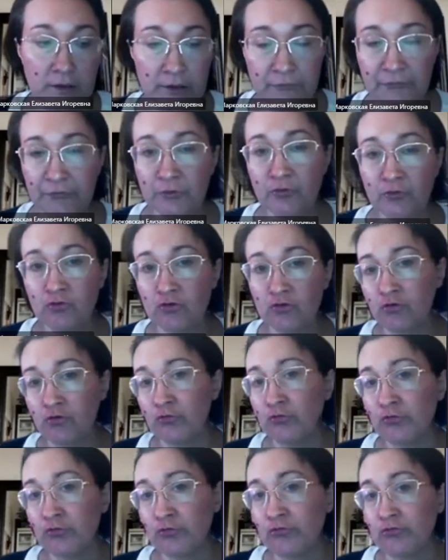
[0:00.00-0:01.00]
If you
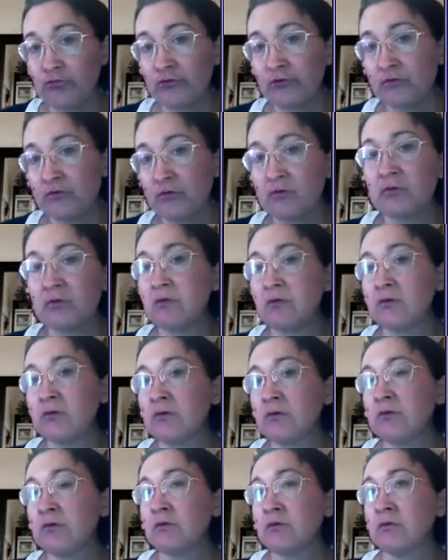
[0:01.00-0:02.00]
choose
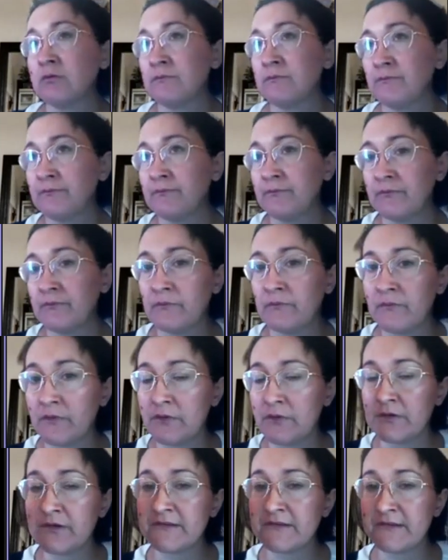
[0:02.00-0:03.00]

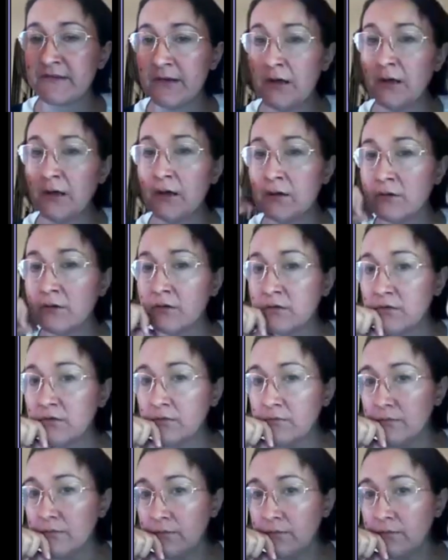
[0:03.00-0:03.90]
the second